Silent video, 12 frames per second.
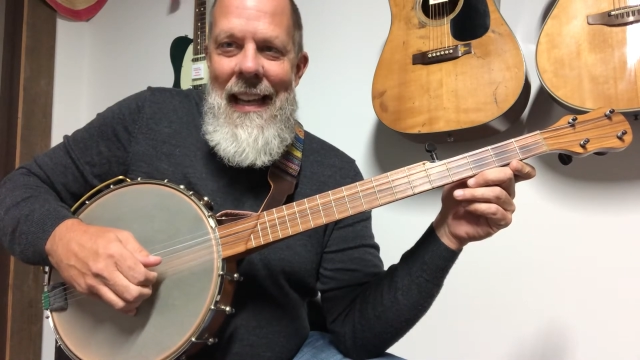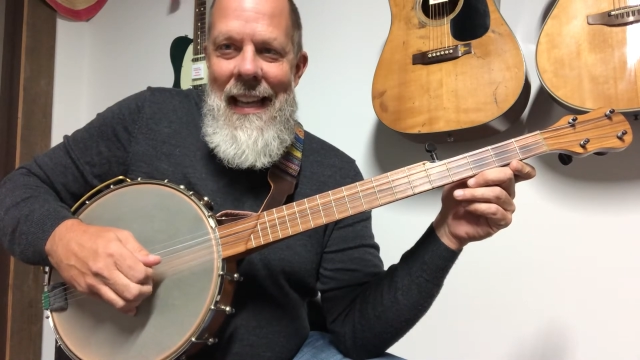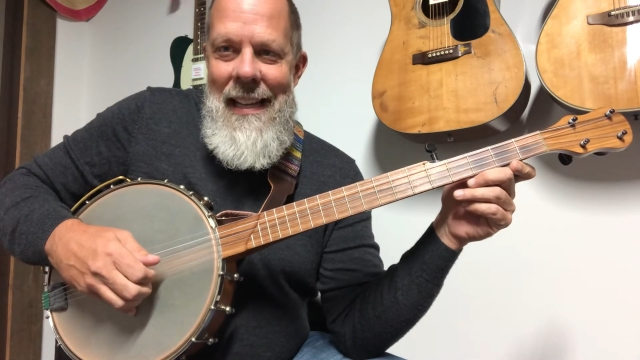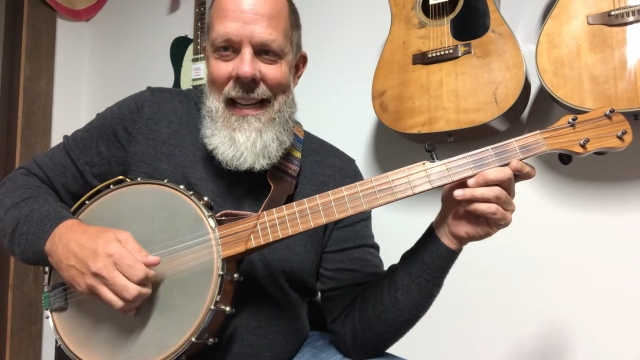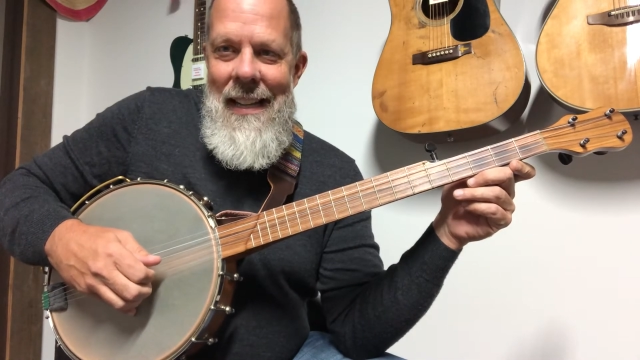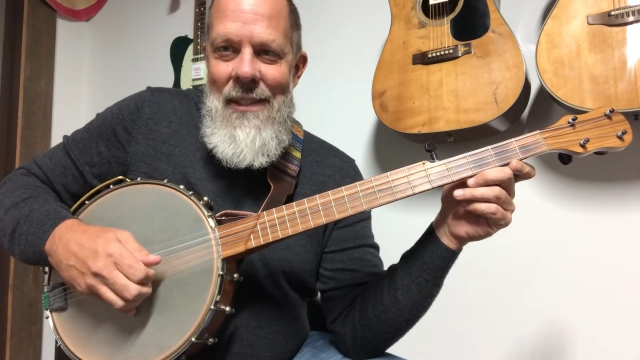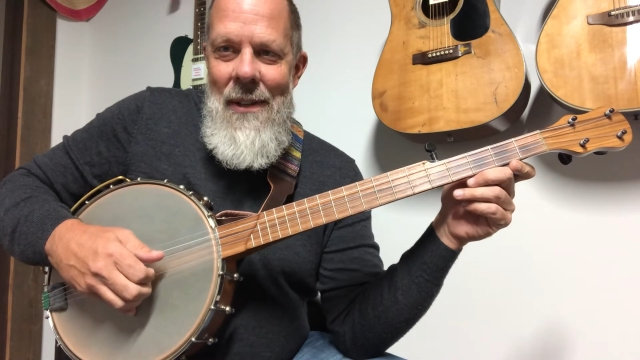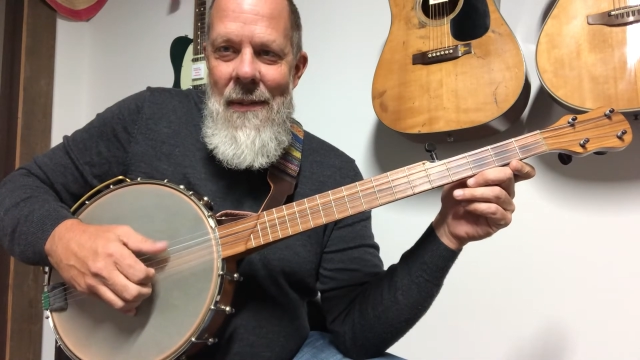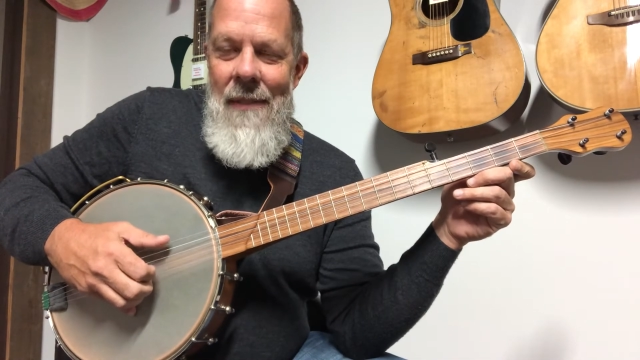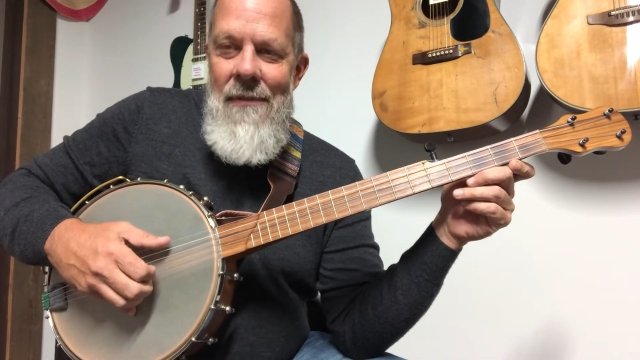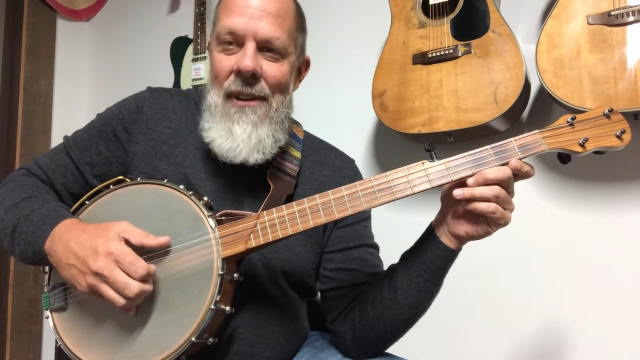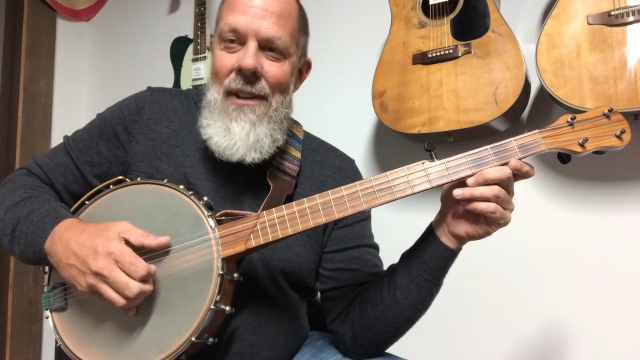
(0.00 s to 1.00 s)
index on
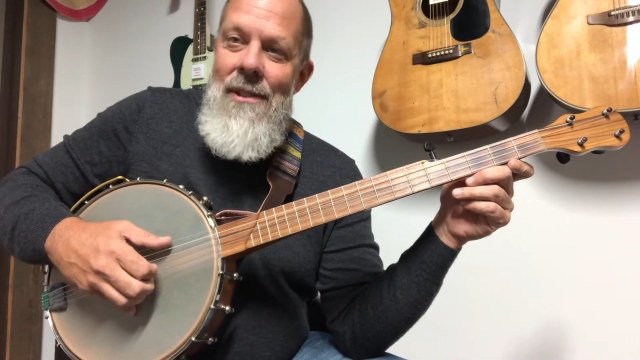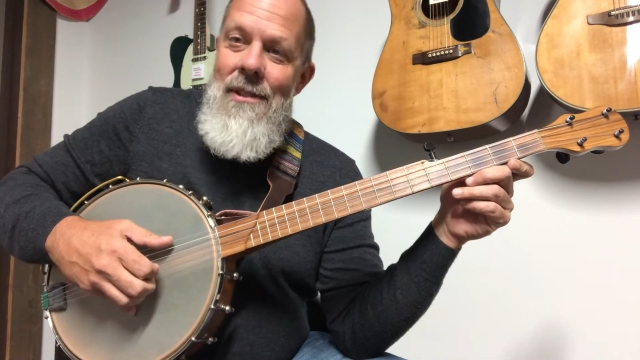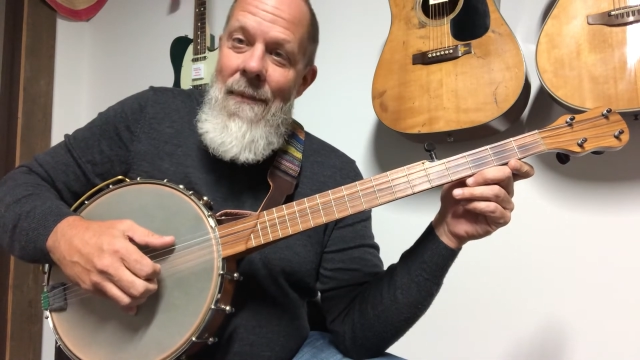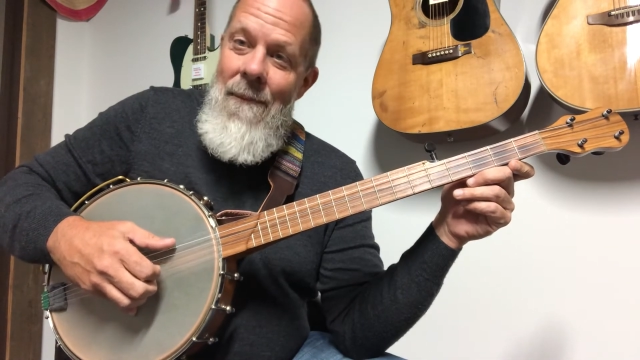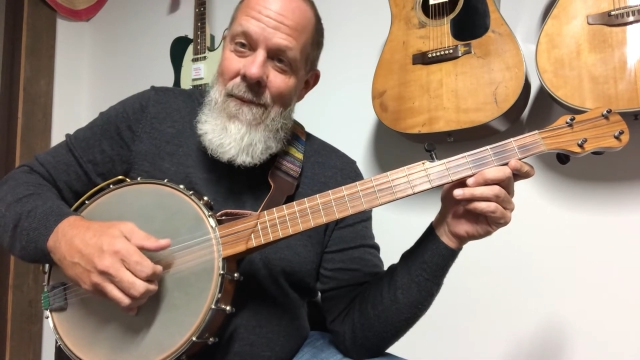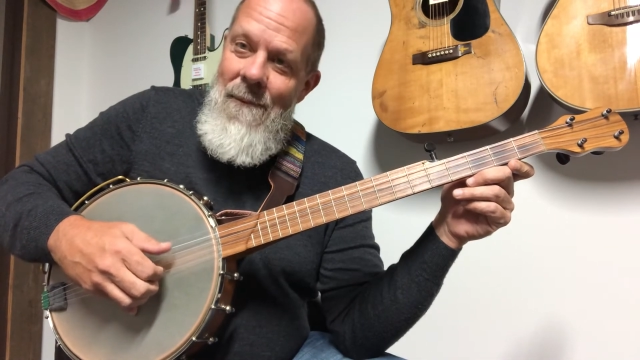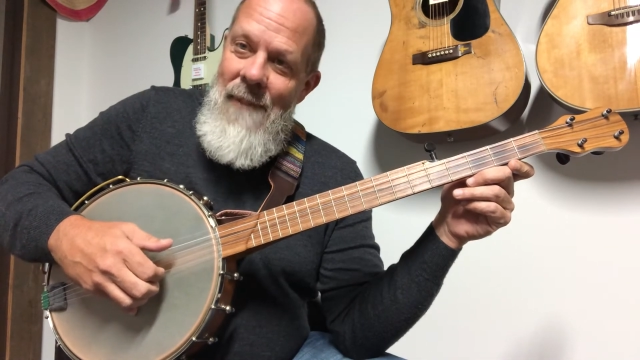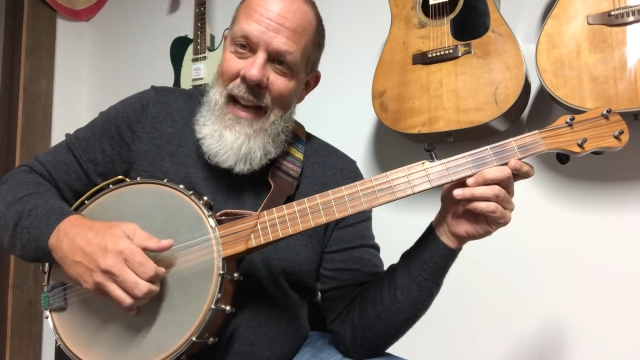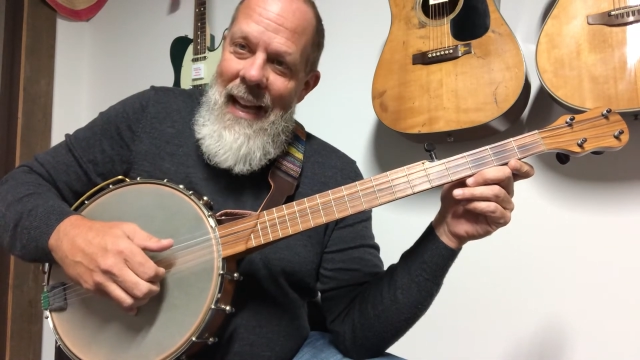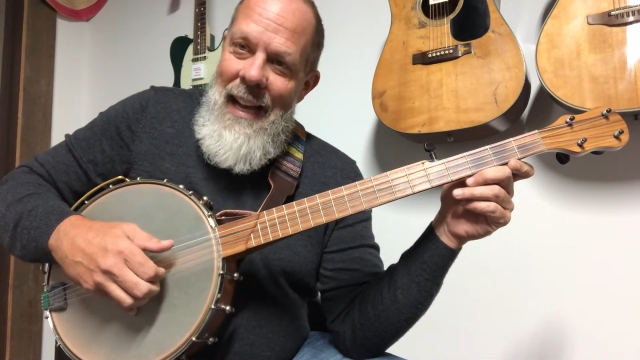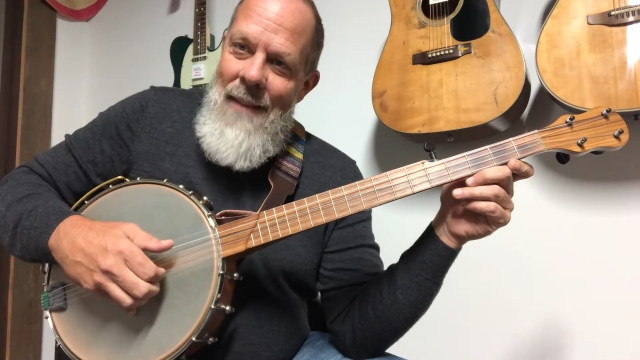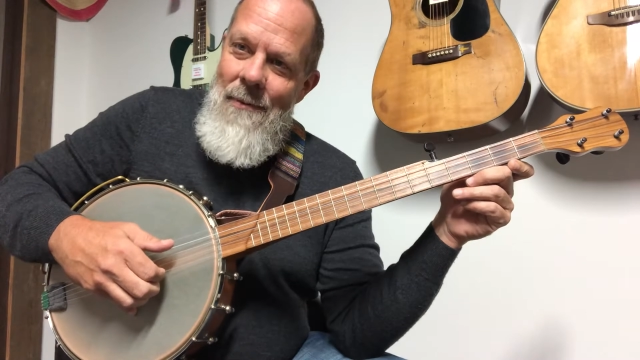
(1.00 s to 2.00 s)
the first,
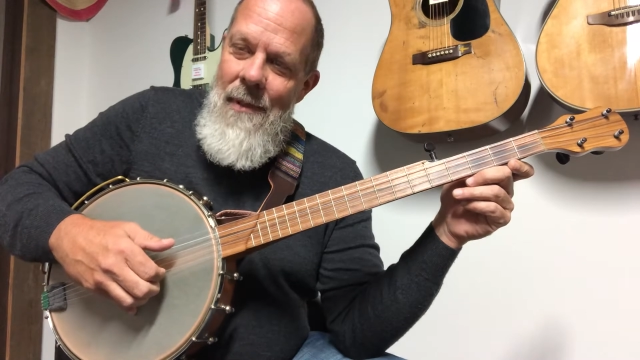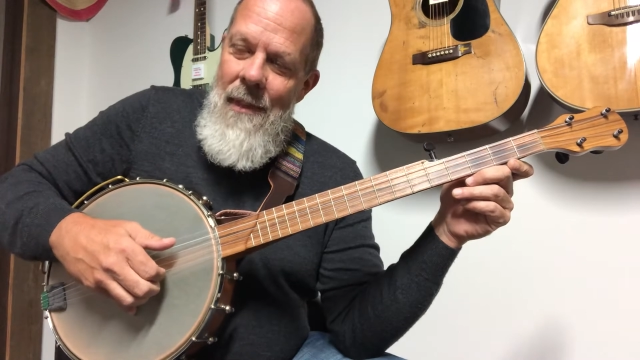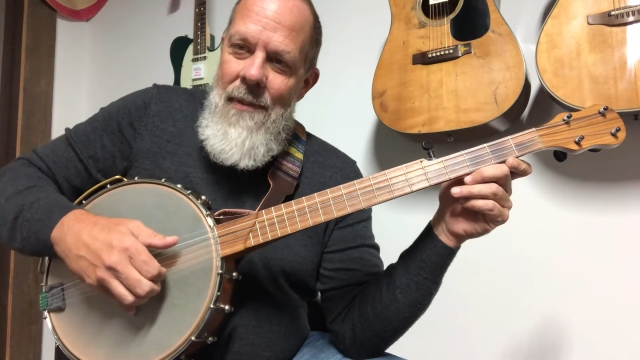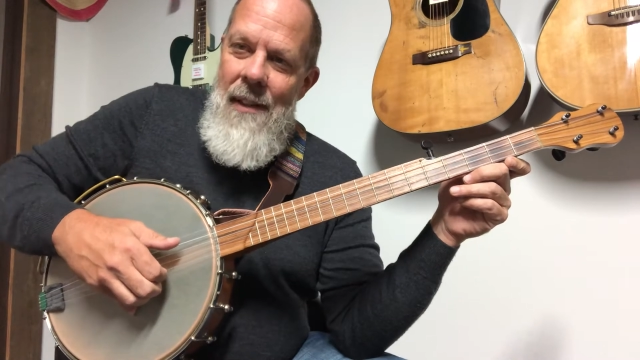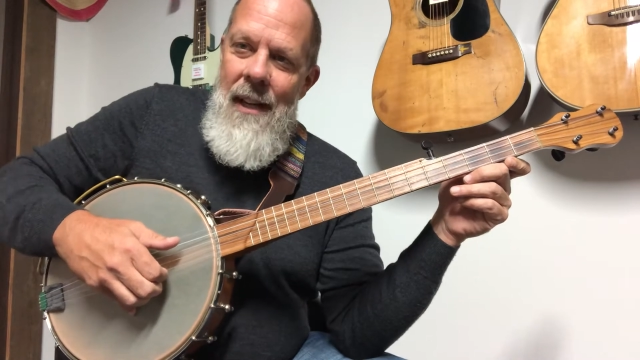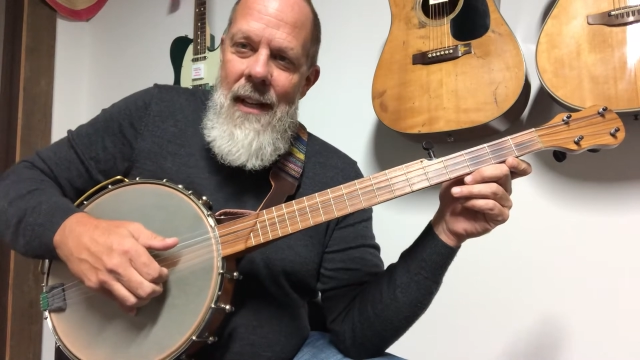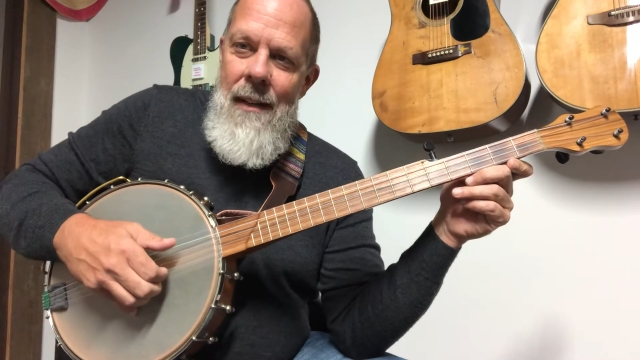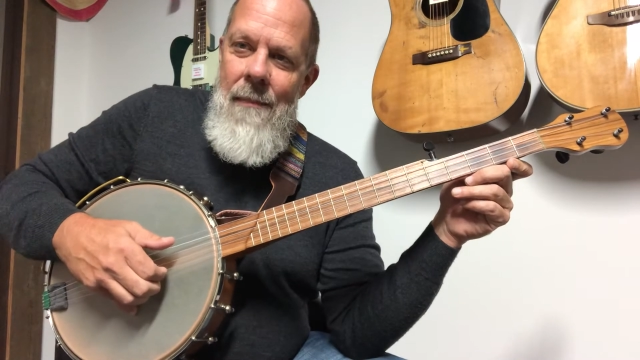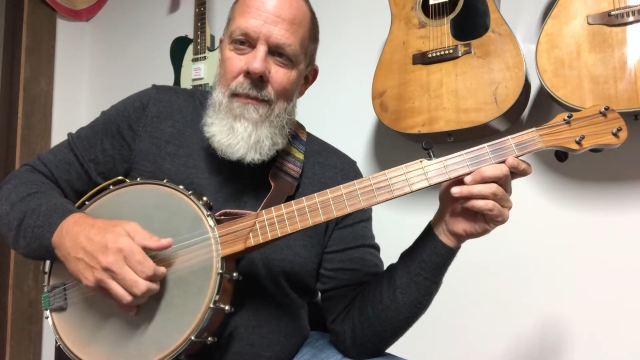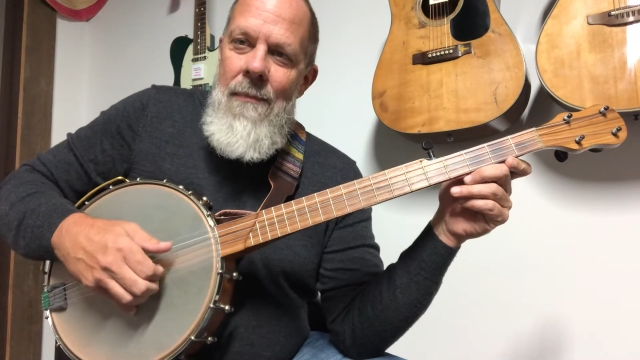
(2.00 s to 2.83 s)
5 with the thumb.